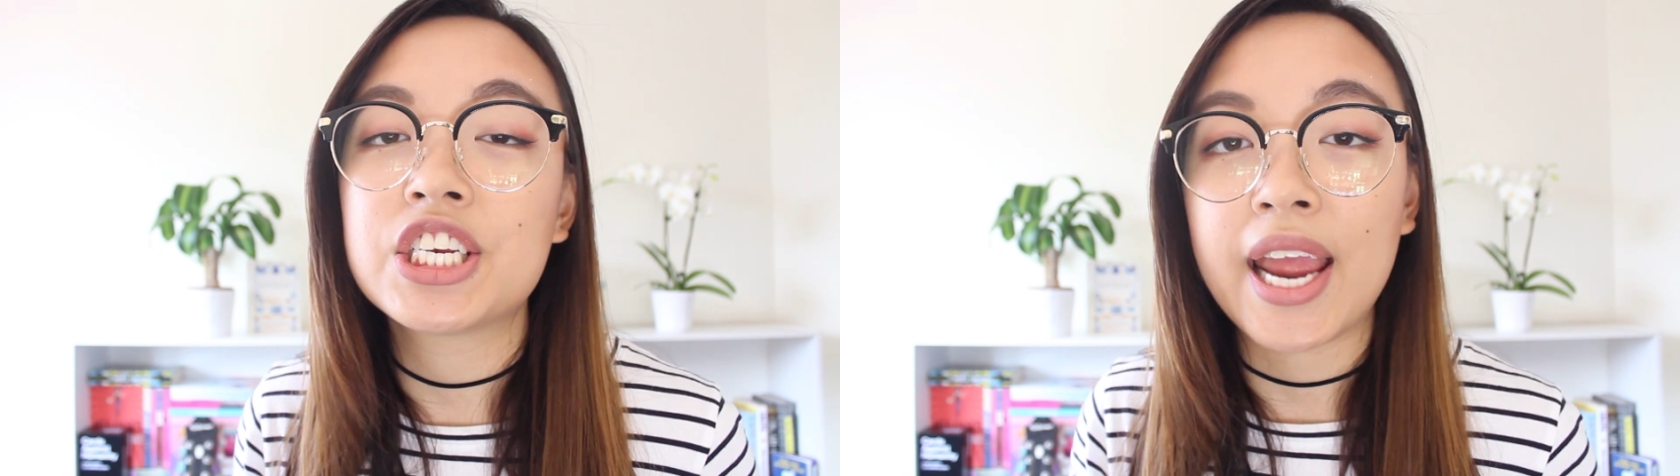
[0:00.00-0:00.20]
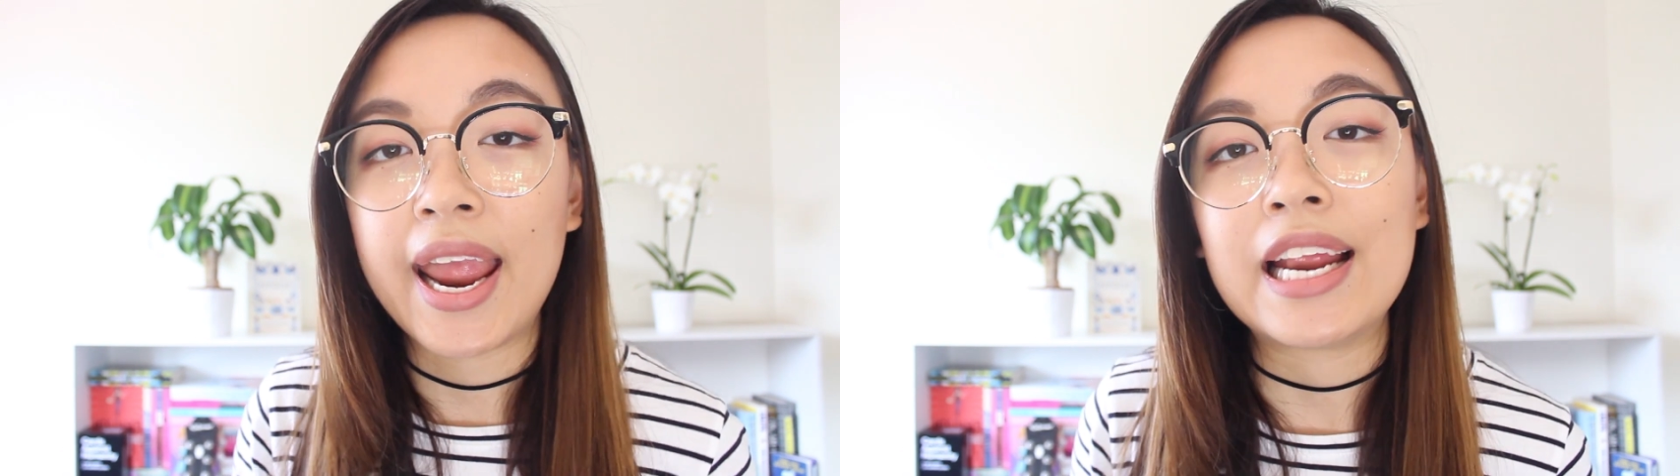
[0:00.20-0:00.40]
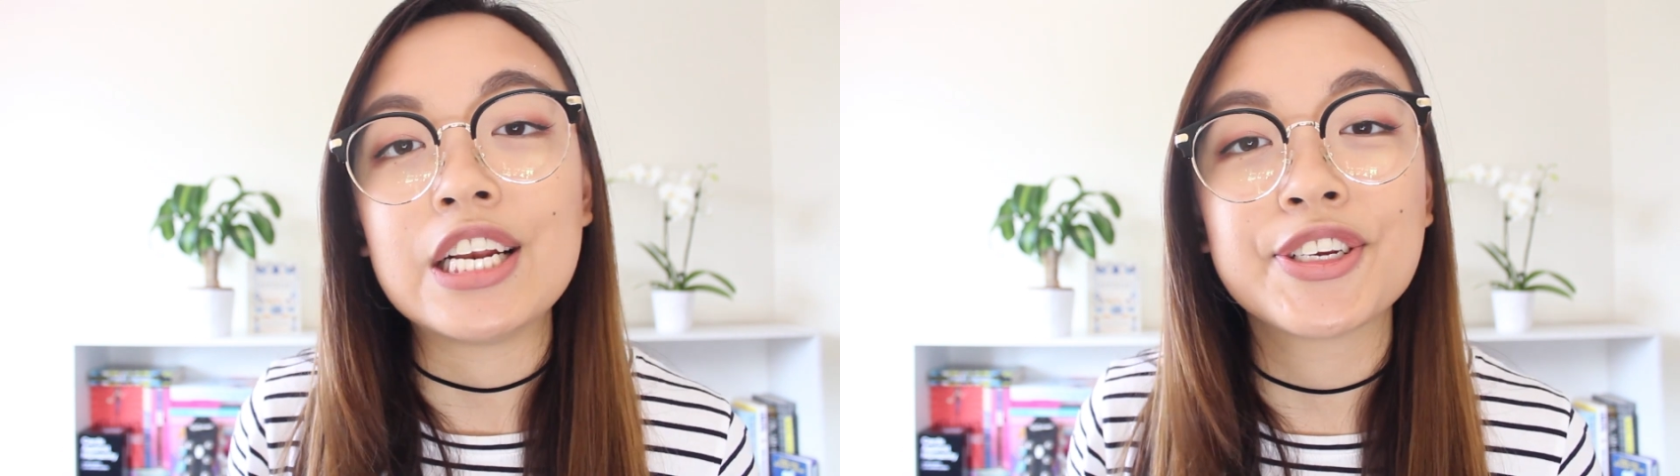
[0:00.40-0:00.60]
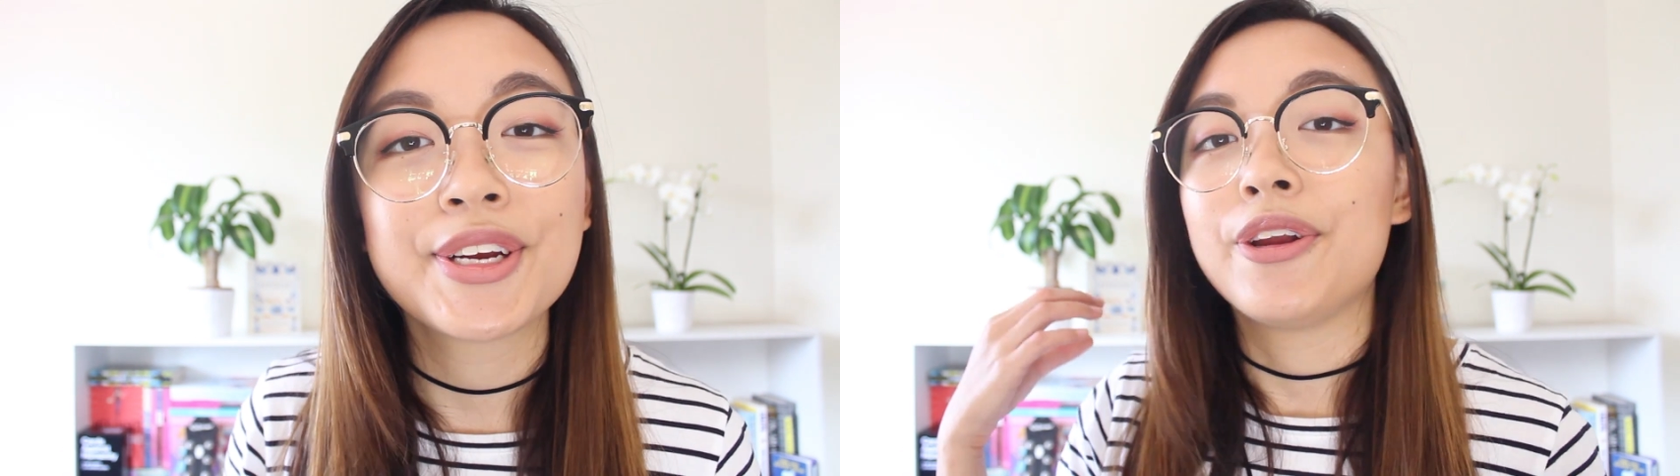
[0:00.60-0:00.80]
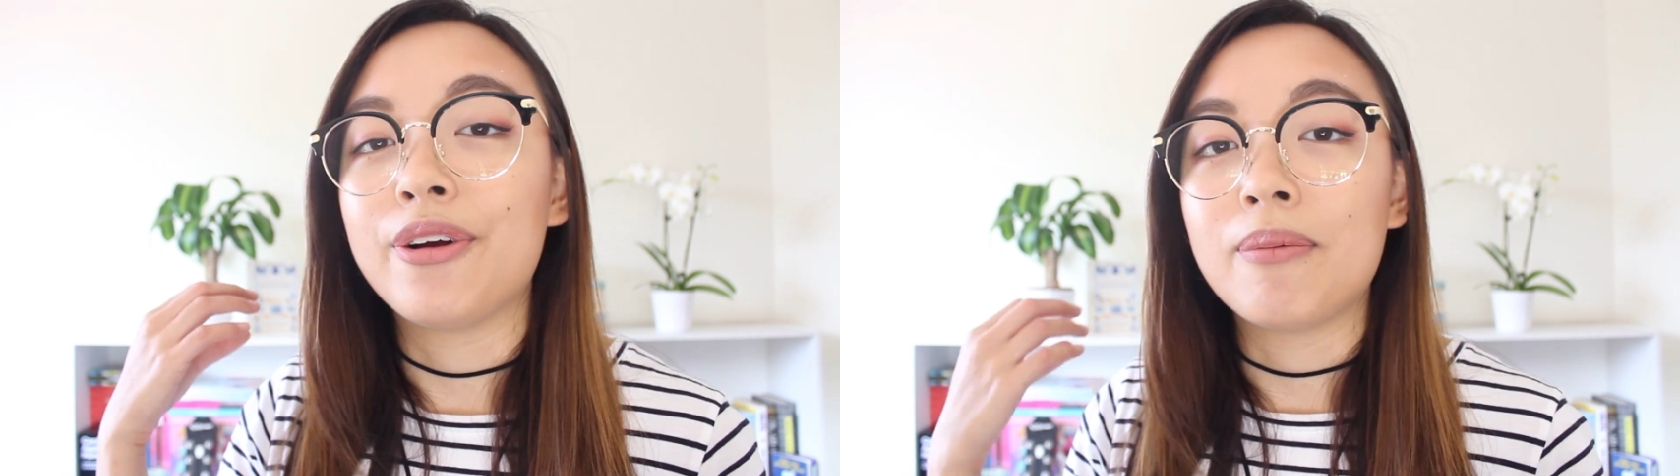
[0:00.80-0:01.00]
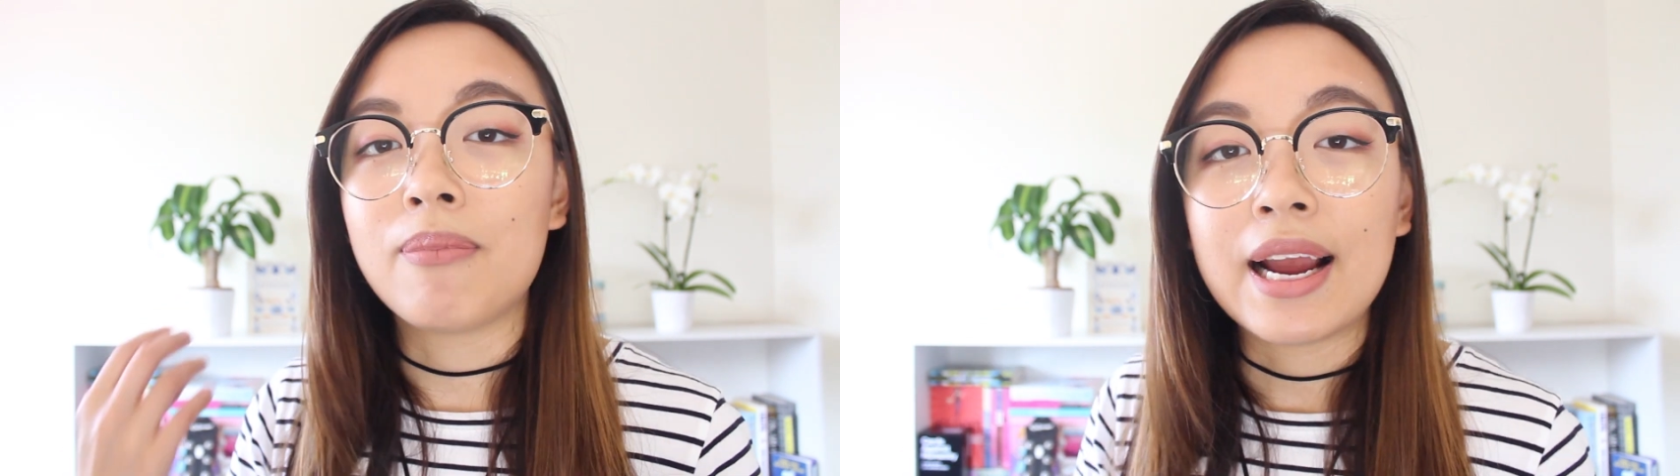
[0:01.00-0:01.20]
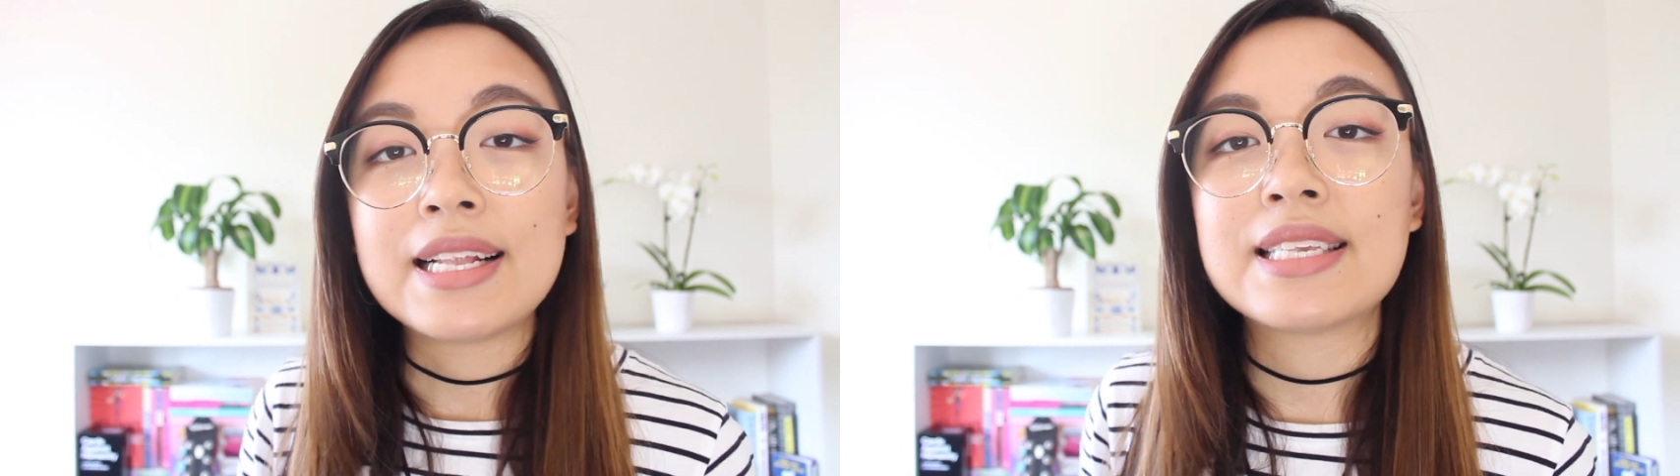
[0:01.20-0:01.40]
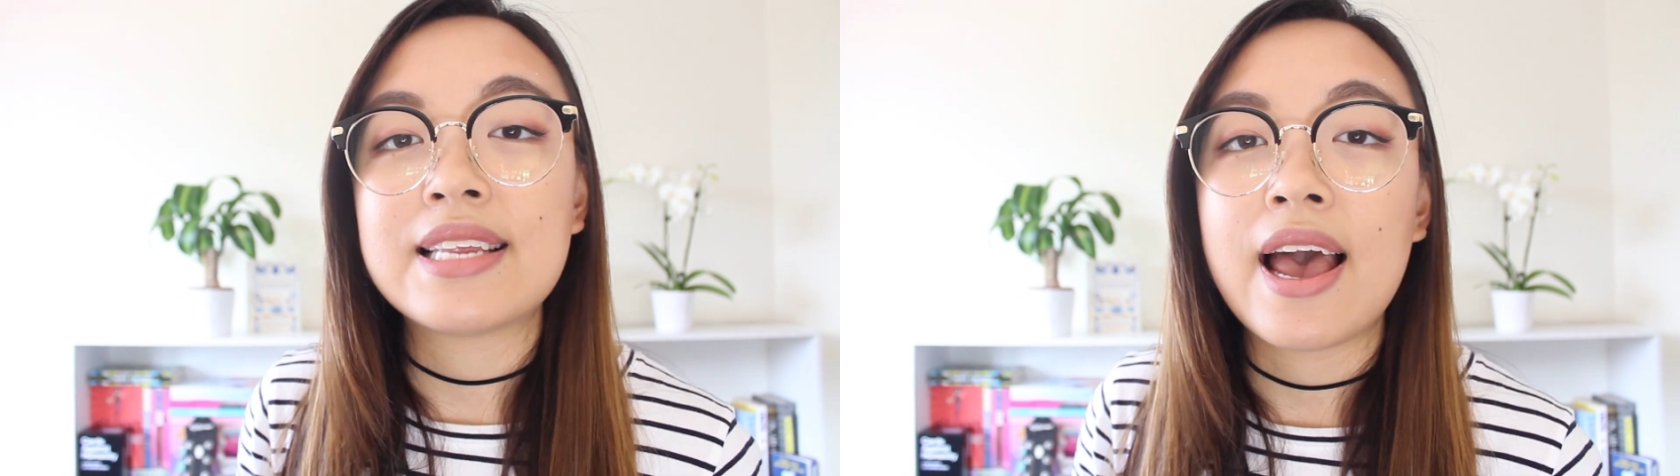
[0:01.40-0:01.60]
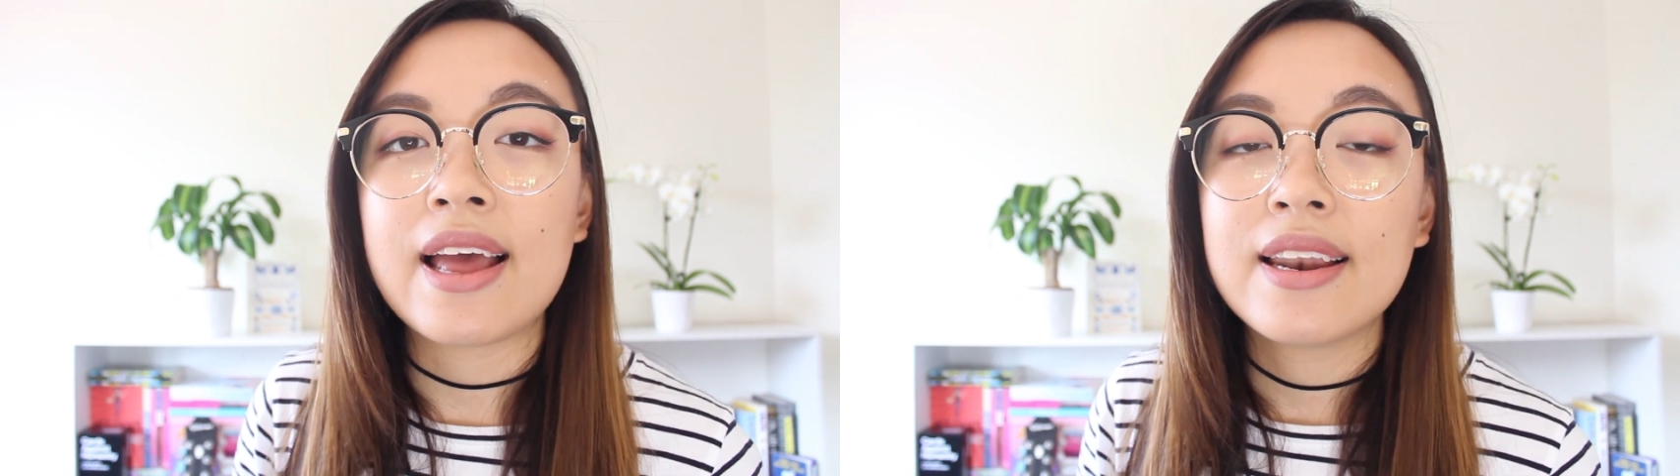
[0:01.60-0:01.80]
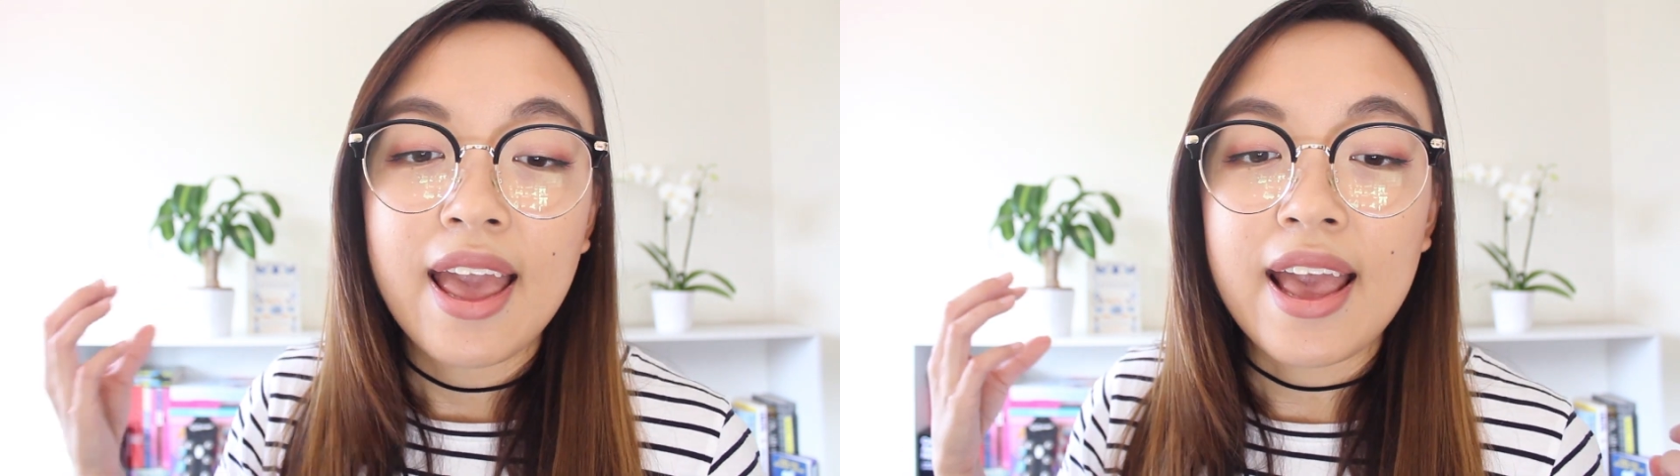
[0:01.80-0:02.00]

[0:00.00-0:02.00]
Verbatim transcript: change your mindset